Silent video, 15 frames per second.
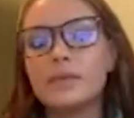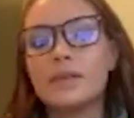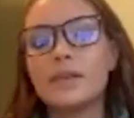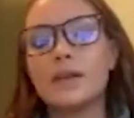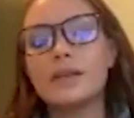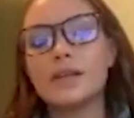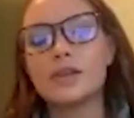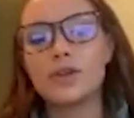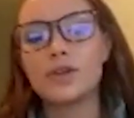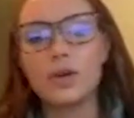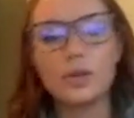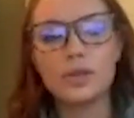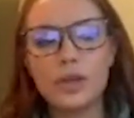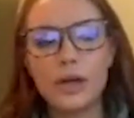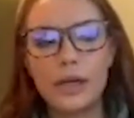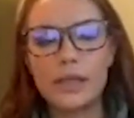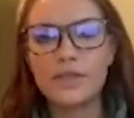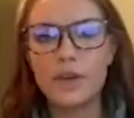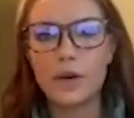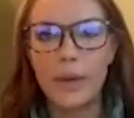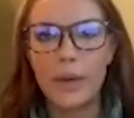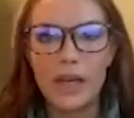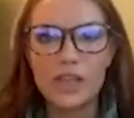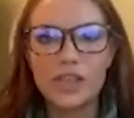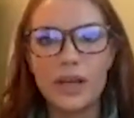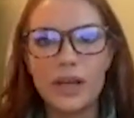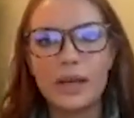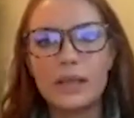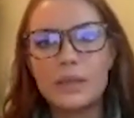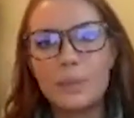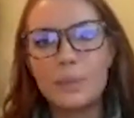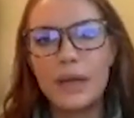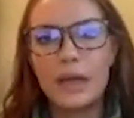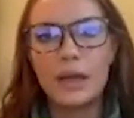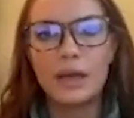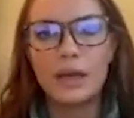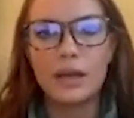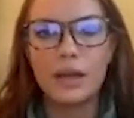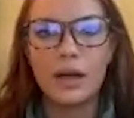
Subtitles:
the digital transformation, it's been,